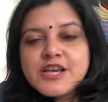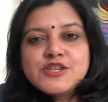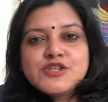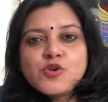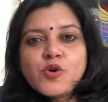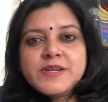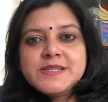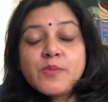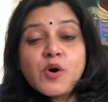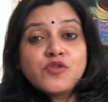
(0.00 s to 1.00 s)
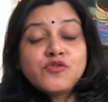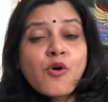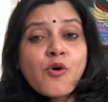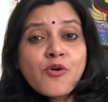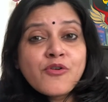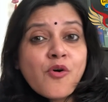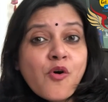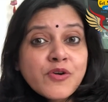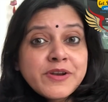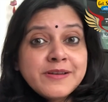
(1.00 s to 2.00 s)
stories about Thor,
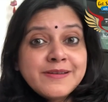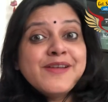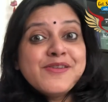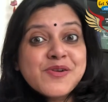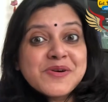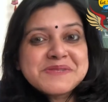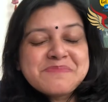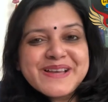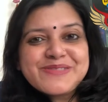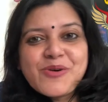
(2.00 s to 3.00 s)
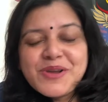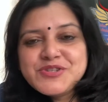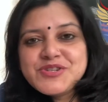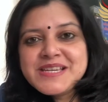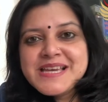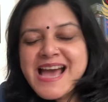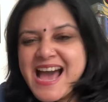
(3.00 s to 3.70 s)
Odin, Norse mythology,